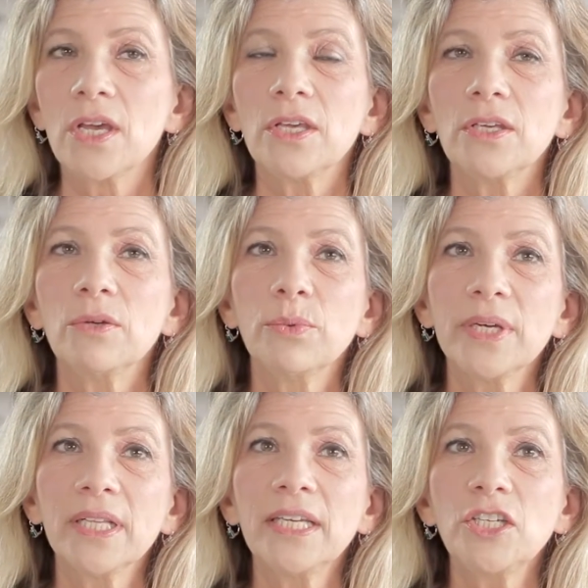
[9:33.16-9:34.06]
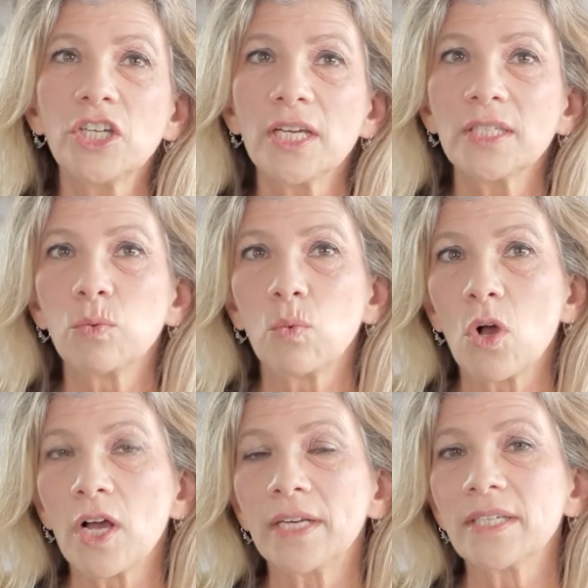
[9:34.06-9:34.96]
You really just
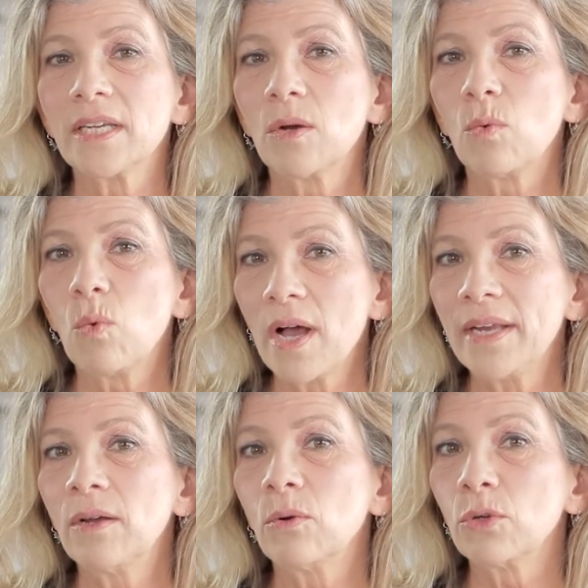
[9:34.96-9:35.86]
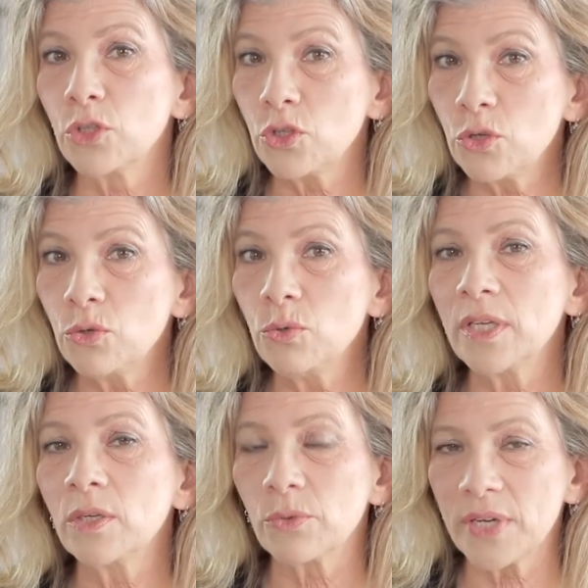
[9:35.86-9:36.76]
want one or two
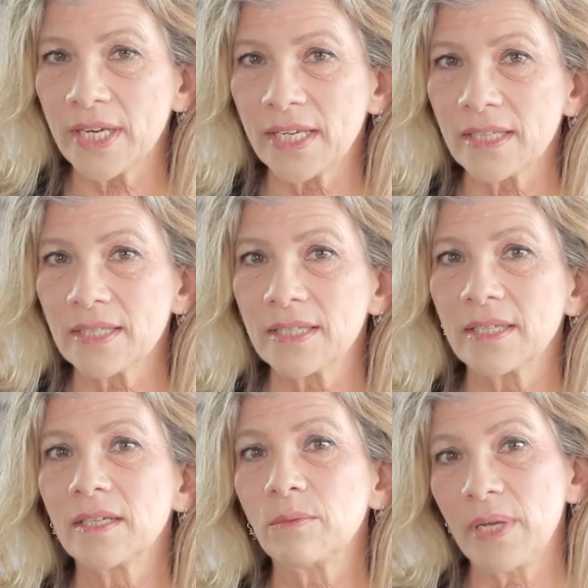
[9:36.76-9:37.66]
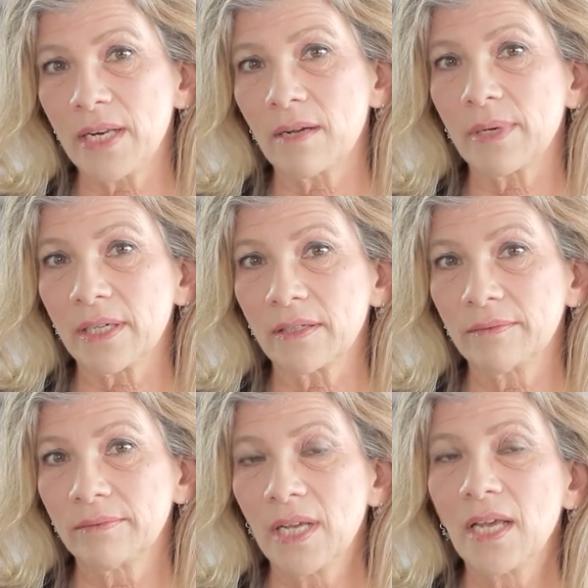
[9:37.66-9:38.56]
ingredients in peanut butter.
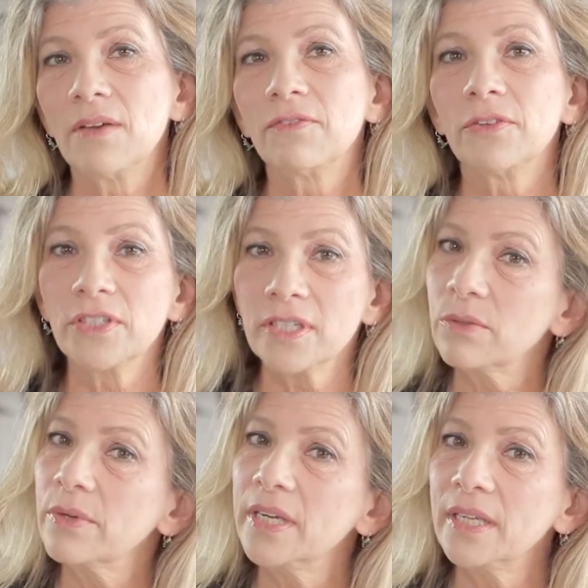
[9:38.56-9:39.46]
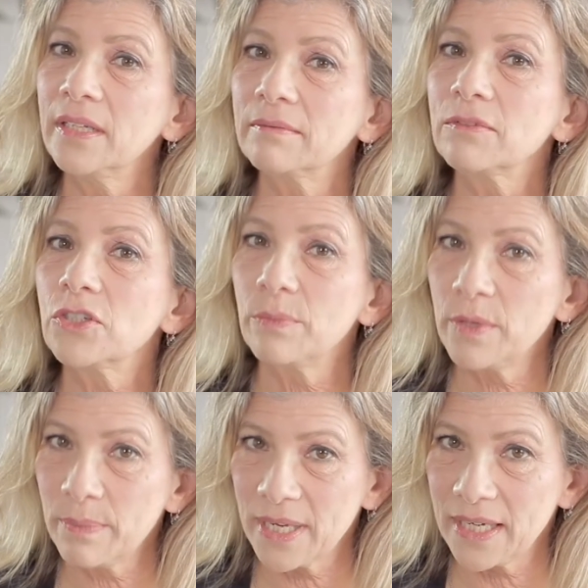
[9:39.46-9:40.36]
First ingredient should
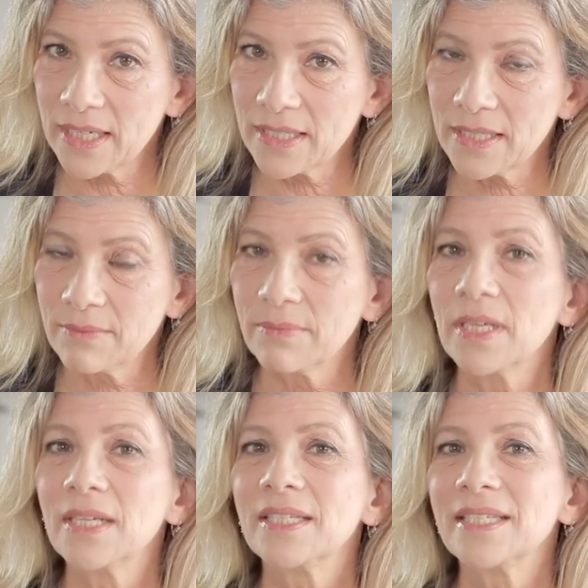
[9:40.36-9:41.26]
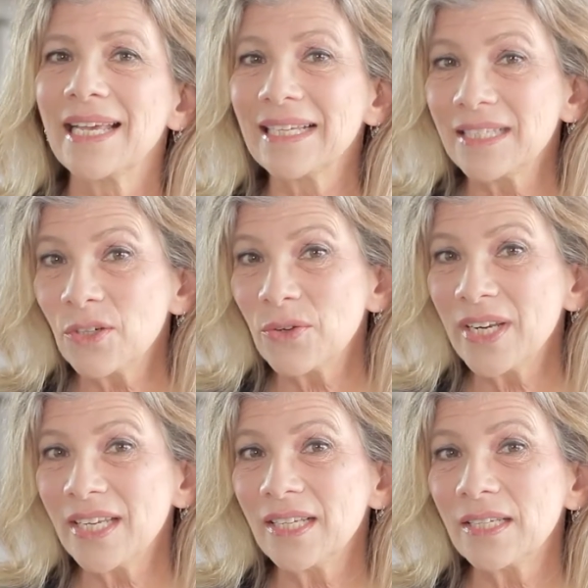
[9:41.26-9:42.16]
be peanuts. Second
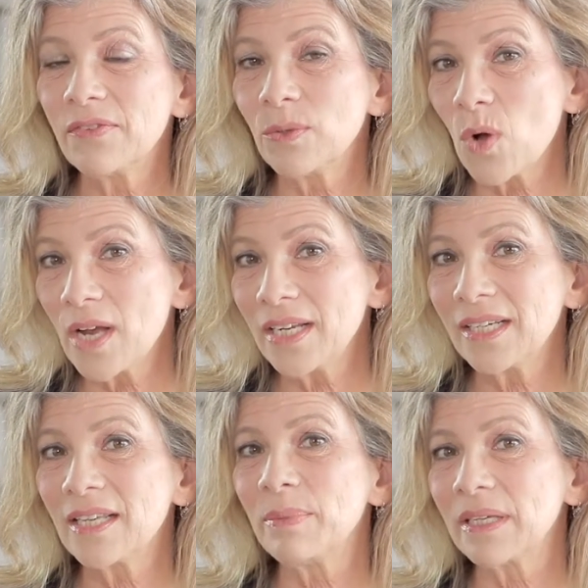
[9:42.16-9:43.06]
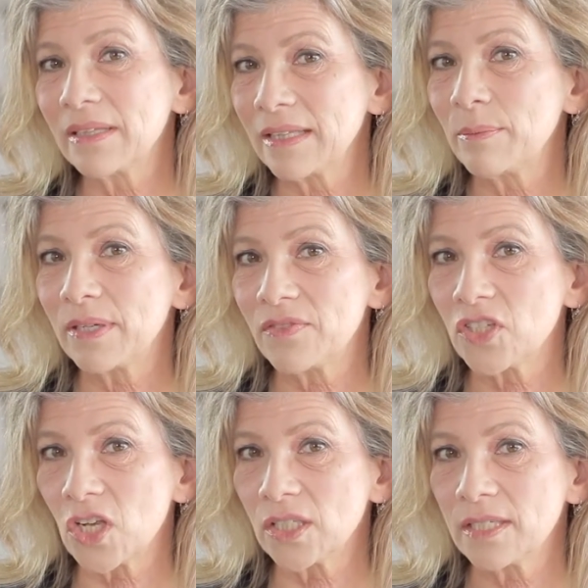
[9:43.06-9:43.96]
ingredient, if you want it, can be a little bit of
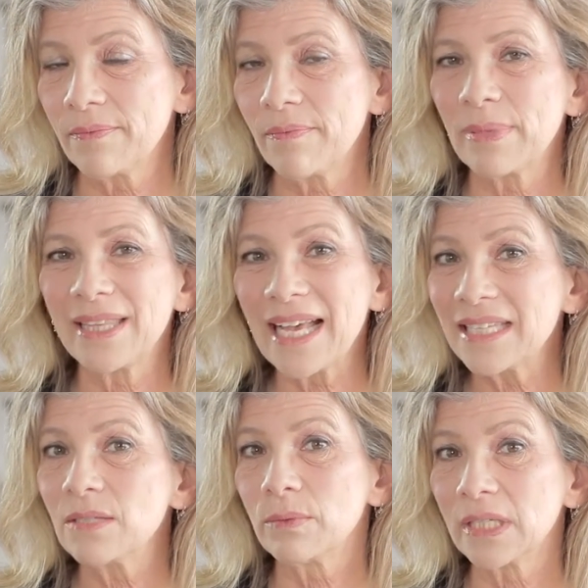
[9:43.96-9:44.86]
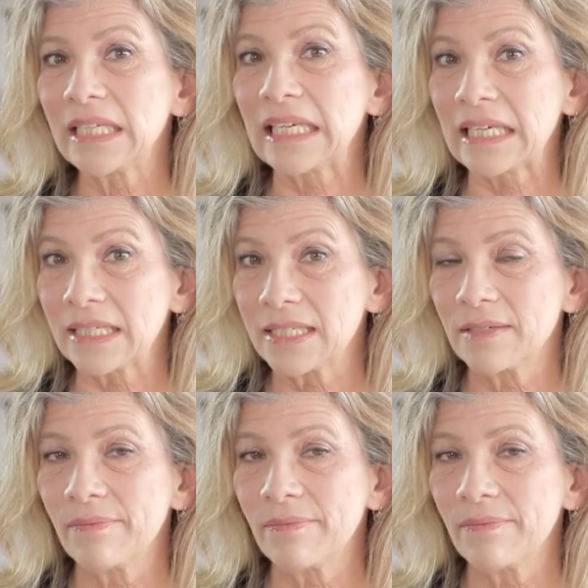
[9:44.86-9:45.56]
salt, but that's really it.